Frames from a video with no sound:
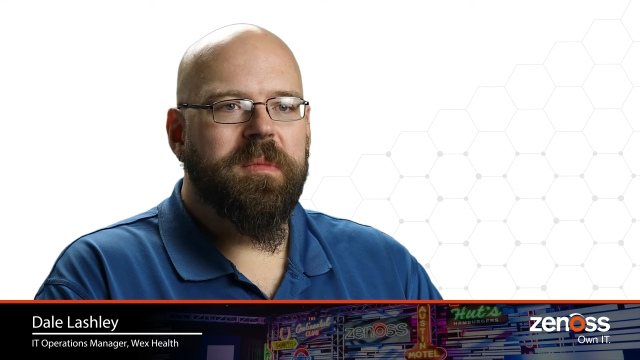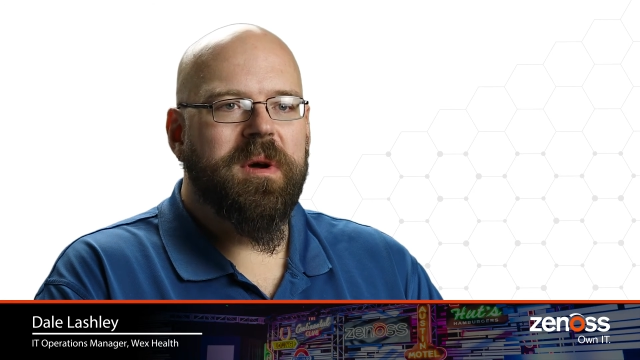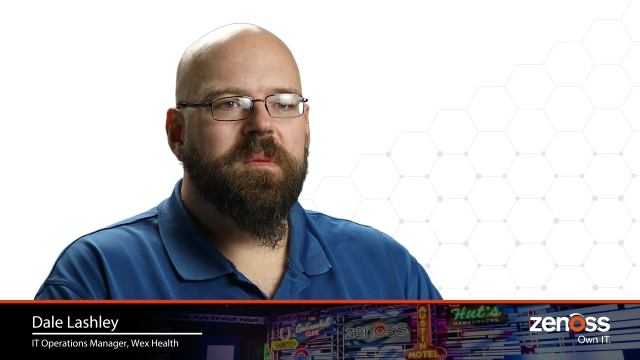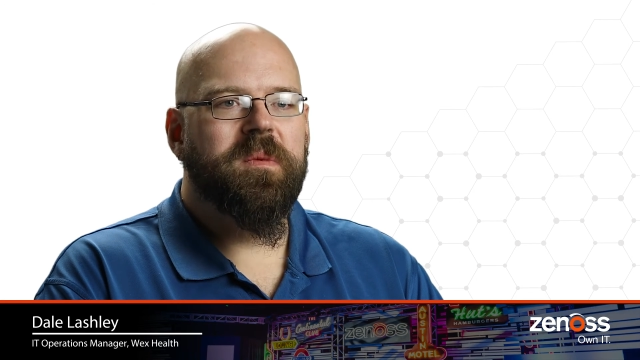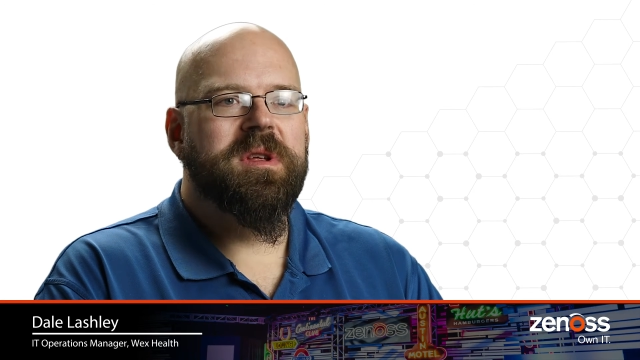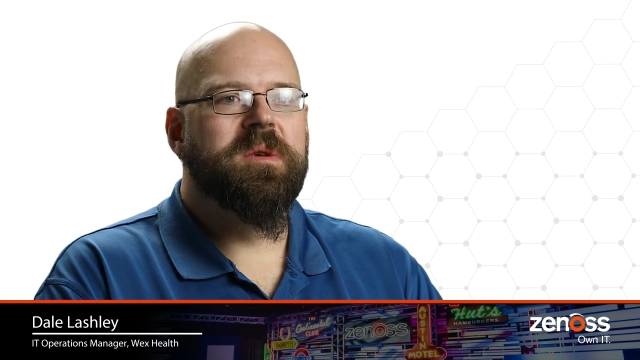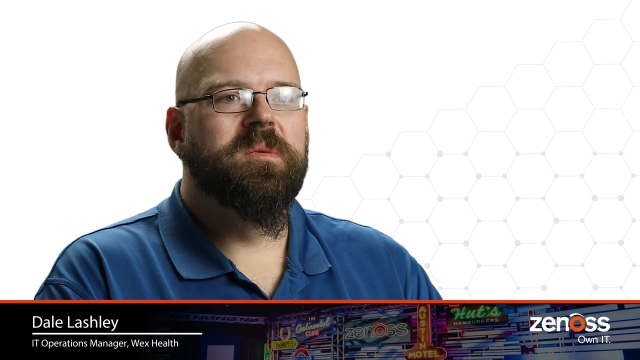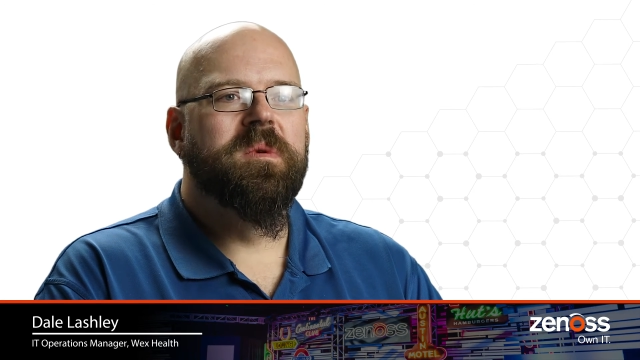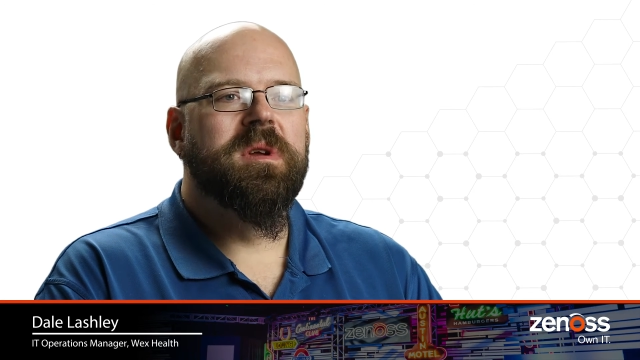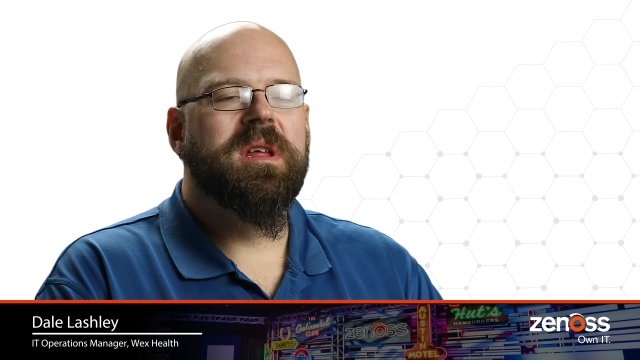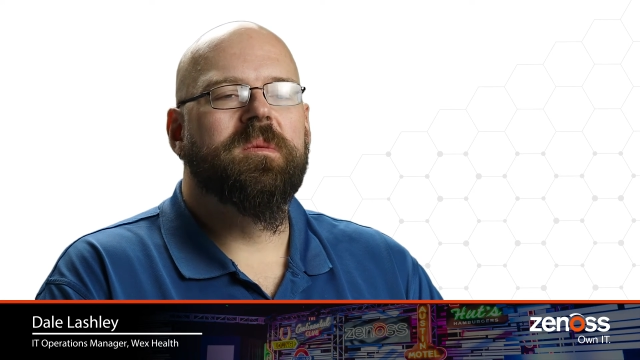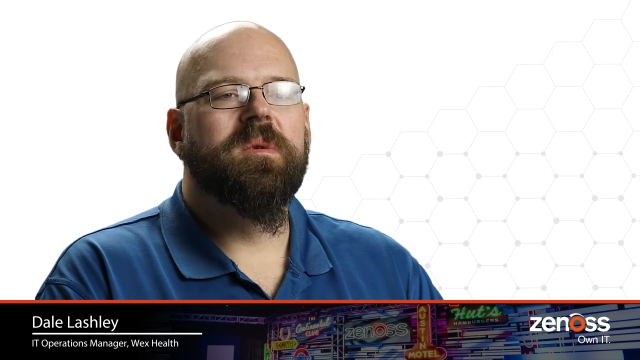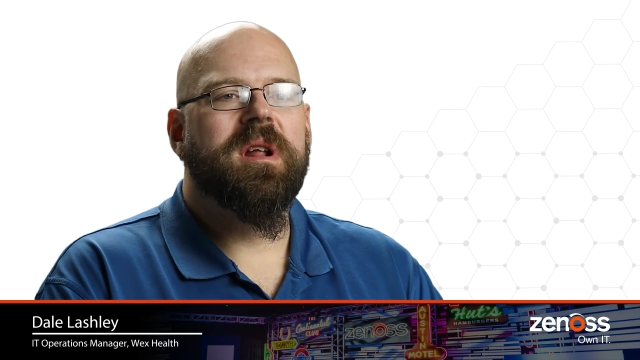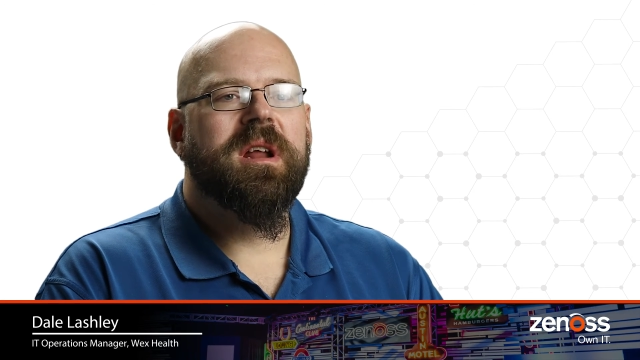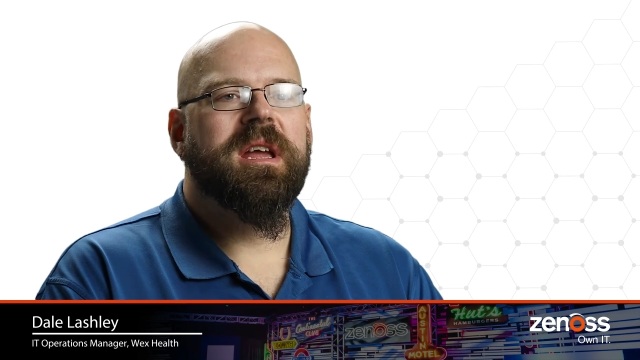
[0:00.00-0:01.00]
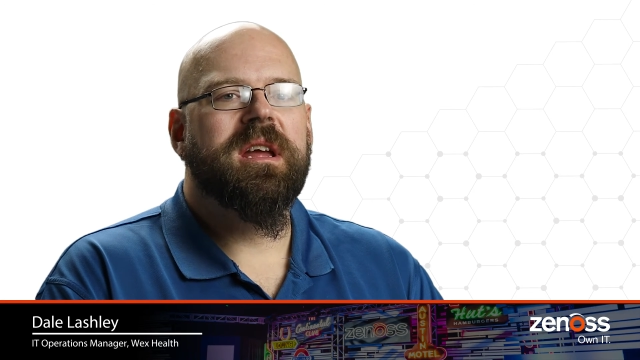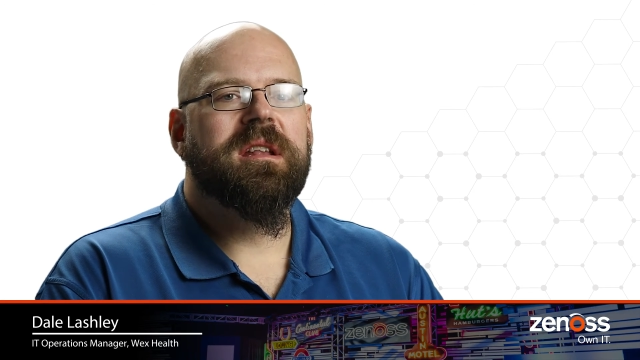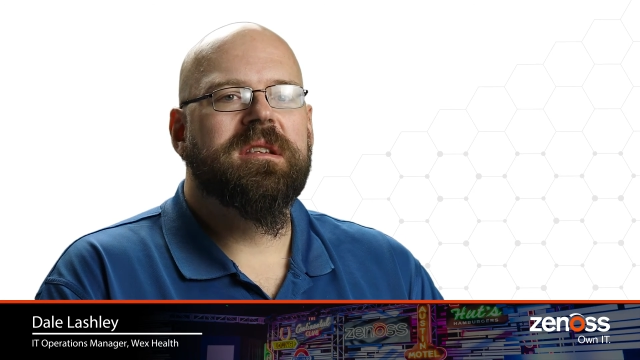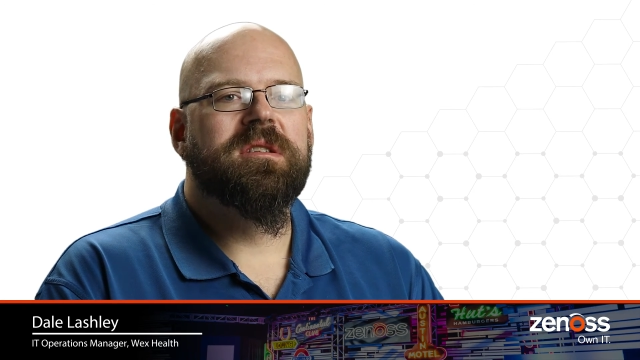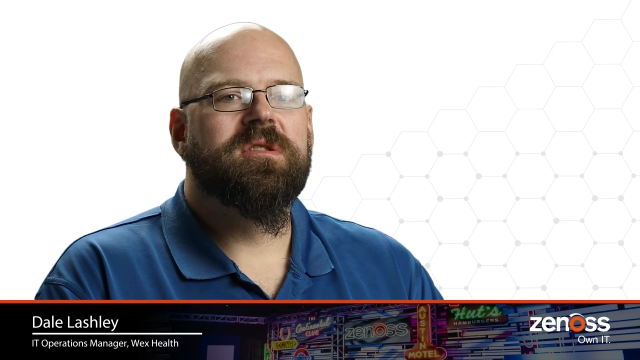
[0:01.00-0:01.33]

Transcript: but when you really want to get to